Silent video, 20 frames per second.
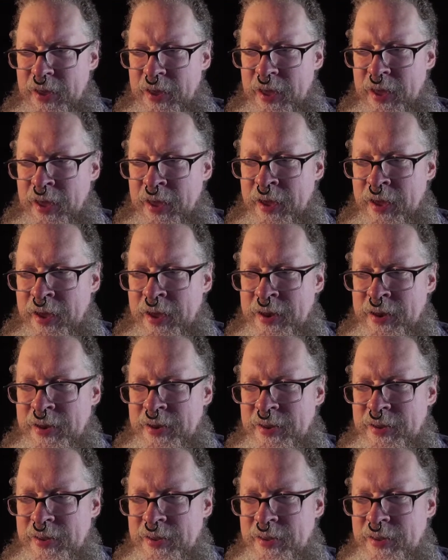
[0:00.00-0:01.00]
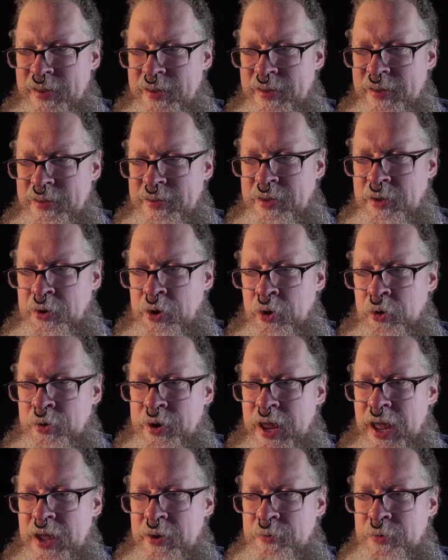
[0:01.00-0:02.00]
And you know, when
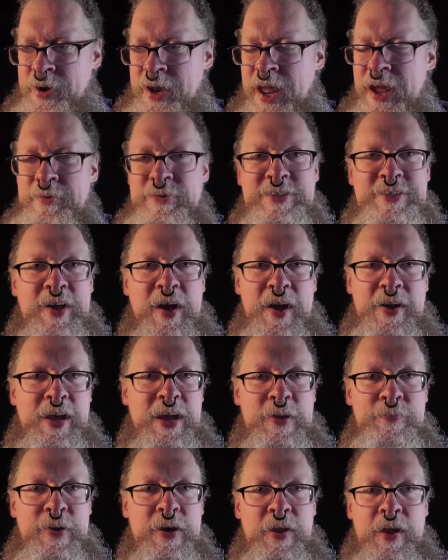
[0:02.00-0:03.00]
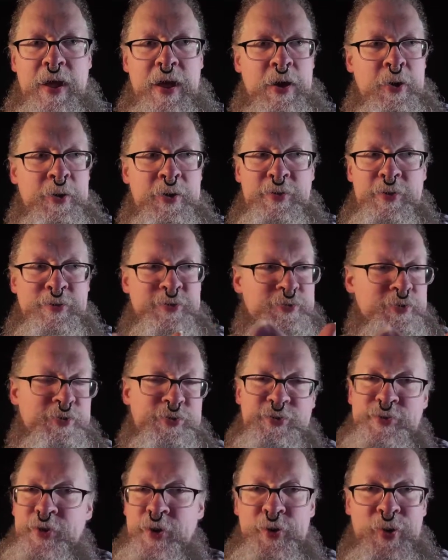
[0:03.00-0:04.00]
I when I was talking about how there's
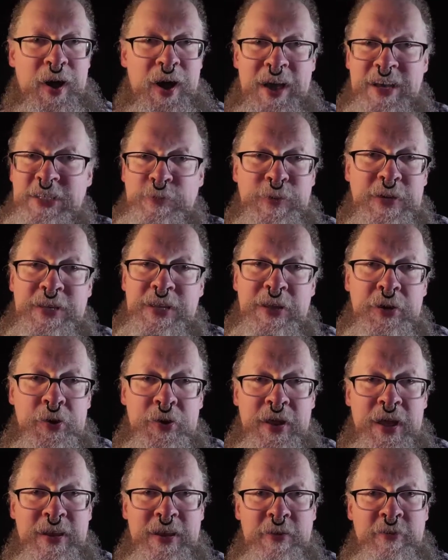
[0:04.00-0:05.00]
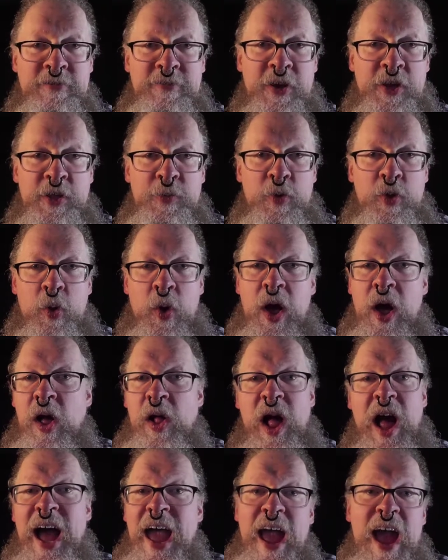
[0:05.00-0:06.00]
there's no high speed internet available,
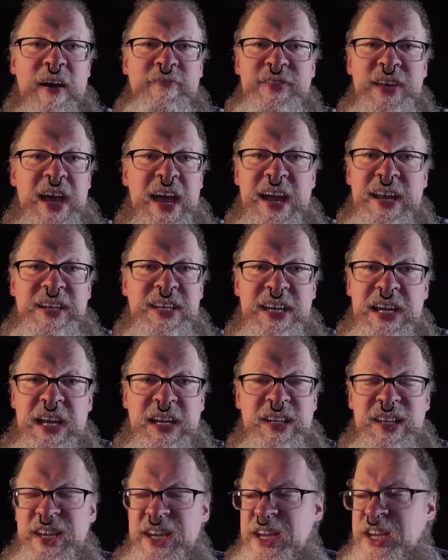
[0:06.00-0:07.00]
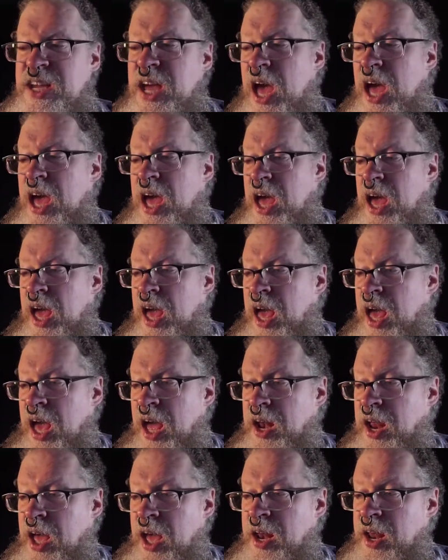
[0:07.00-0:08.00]
I have the AT and T
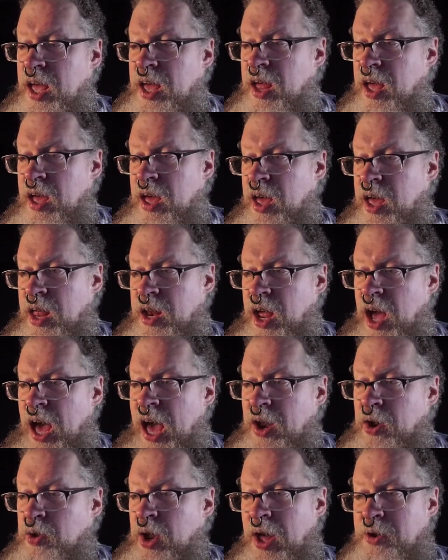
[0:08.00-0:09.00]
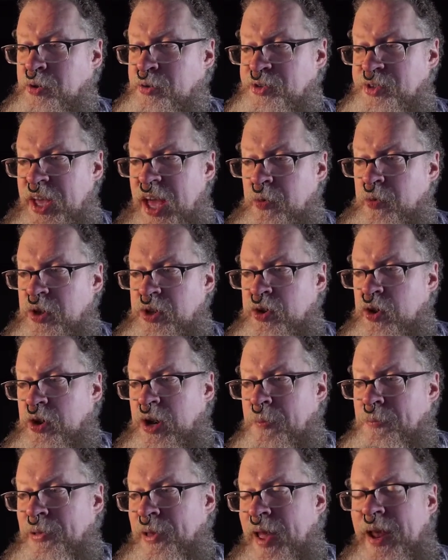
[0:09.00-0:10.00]
and and it and I don't understand what you're
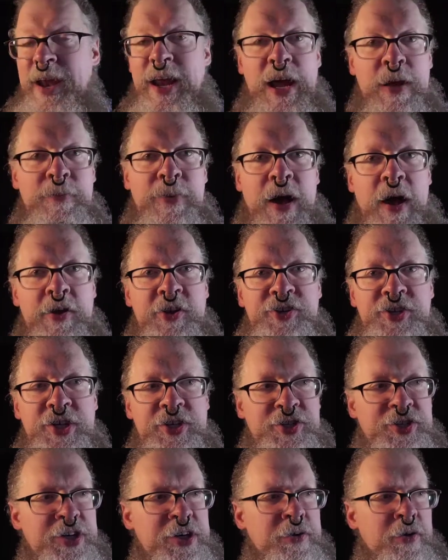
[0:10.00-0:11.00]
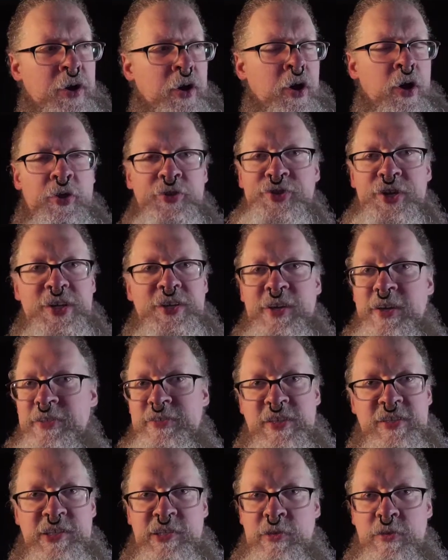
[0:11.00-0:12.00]
complaining about. And she she all she does
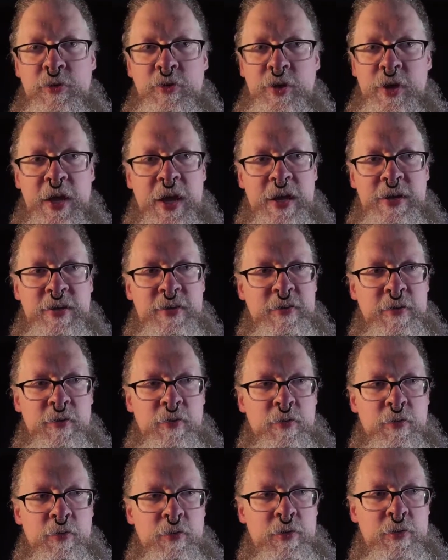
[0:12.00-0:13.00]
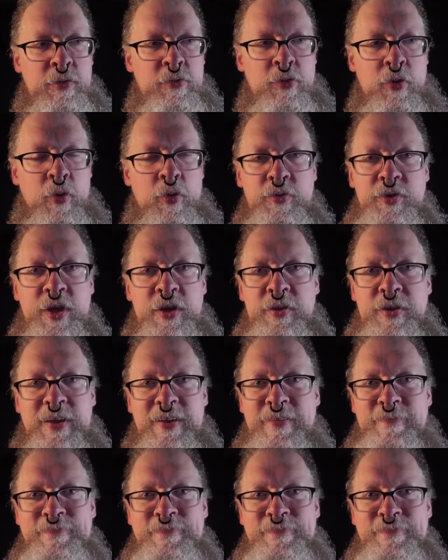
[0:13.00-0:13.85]
is look at, eh, eh,